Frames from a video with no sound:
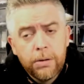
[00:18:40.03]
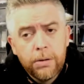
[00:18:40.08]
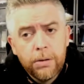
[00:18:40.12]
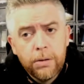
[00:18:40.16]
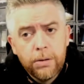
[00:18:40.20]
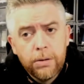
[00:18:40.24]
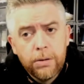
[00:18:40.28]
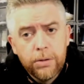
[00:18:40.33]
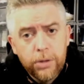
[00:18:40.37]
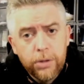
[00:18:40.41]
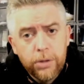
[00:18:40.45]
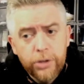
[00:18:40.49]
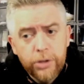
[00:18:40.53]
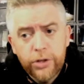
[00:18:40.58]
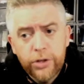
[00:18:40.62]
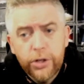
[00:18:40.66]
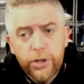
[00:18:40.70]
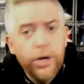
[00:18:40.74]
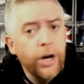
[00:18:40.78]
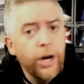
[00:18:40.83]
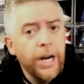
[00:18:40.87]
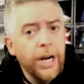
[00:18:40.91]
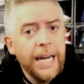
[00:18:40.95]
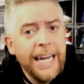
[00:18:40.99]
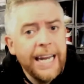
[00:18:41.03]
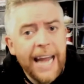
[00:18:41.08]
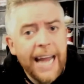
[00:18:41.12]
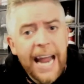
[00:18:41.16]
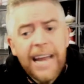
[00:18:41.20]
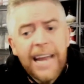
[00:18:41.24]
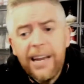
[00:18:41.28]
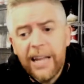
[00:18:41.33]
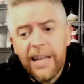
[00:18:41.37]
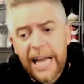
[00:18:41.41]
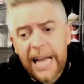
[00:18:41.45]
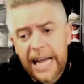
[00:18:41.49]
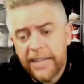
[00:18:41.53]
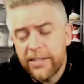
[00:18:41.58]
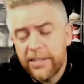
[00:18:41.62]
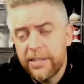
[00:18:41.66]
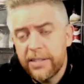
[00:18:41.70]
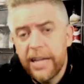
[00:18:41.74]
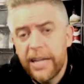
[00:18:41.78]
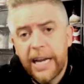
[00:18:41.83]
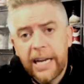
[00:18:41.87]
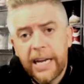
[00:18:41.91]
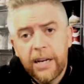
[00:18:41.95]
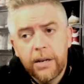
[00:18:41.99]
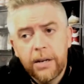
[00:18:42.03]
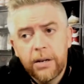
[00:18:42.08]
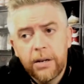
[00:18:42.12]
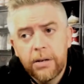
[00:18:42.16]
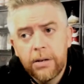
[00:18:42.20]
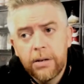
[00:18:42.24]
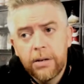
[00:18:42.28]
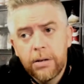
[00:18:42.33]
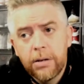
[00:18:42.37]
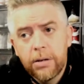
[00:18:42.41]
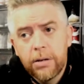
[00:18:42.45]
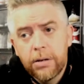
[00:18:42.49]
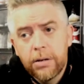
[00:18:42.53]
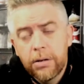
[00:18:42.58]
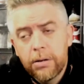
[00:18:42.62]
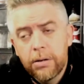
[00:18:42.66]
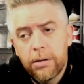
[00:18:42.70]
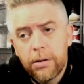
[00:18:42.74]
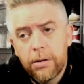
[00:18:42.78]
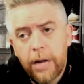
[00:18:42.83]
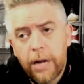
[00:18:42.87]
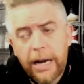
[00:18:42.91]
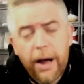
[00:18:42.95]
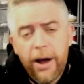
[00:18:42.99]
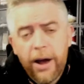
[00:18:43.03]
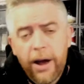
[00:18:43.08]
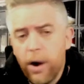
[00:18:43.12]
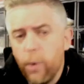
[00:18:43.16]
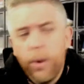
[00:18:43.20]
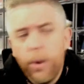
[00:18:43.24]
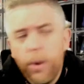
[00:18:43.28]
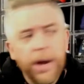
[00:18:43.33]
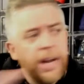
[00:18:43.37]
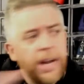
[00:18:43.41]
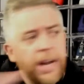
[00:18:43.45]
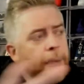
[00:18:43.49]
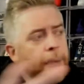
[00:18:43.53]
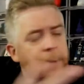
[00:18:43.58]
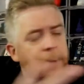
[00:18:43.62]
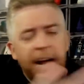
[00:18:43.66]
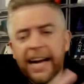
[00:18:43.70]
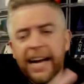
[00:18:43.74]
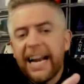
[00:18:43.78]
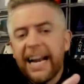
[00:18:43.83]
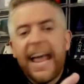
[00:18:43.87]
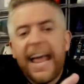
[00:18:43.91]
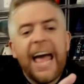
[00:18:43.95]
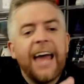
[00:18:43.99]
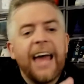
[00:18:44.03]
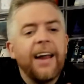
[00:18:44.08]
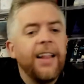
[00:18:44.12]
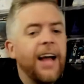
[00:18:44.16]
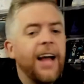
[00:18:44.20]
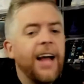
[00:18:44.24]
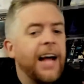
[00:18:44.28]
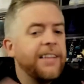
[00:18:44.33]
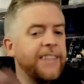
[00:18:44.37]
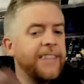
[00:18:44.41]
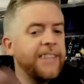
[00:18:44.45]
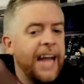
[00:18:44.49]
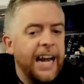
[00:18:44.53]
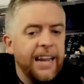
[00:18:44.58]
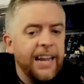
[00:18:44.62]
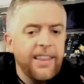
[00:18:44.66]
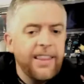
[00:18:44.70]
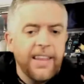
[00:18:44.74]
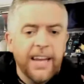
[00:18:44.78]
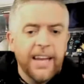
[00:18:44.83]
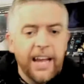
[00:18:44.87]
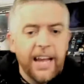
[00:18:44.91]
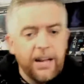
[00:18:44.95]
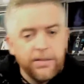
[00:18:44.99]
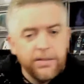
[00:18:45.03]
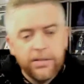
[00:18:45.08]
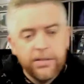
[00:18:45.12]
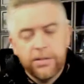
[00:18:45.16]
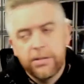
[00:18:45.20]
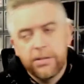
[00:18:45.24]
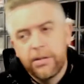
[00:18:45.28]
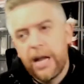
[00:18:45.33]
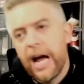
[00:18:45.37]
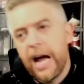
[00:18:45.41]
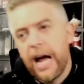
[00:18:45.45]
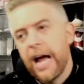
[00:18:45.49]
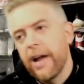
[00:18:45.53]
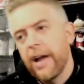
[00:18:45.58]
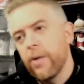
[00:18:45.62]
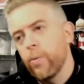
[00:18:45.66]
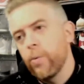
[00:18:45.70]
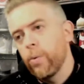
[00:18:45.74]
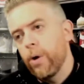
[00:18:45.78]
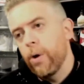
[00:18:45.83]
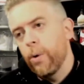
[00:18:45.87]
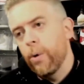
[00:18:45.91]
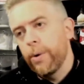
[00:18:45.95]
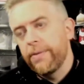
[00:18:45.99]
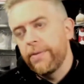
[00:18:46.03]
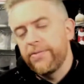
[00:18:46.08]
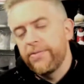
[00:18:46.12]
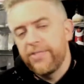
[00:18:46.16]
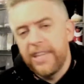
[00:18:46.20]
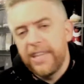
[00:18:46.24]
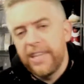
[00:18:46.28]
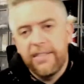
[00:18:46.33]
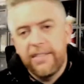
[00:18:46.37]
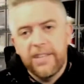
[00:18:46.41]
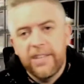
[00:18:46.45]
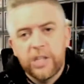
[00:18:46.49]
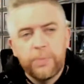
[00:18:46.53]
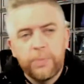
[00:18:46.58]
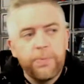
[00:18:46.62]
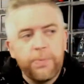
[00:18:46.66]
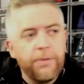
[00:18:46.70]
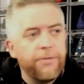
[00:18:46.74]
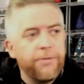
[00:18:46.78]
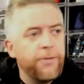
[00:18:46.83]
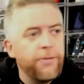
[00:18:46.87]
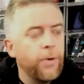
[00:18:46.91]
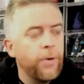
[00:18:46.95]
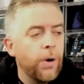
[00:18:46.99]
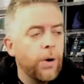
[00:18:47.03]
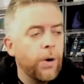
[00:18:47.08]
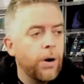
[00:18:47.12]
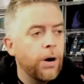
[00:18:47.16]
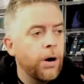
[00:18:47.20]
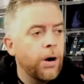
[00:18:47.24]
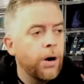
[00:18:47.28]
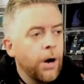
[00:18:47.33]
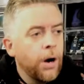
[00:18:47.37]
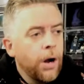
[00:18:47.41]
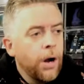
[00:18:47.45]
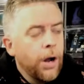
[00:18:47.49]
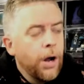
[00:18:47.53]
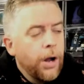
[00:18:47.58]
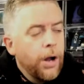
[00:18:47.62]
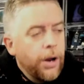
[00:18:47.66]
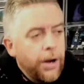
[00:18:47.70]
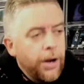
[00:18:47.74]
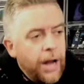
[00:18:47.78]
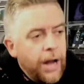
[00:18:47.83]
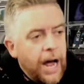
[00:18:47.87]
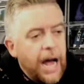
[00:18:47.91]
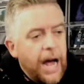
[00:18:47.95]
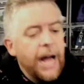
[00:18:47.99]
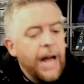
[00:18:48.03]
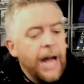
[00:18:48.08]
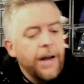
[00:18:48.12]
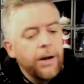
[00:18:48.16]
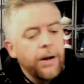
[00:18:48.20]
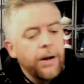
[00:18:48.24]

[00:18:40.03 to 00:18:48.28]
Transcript: looked good again last night. Now, I'm not going to analyze anything else. Not, well, we've seen this before. Not,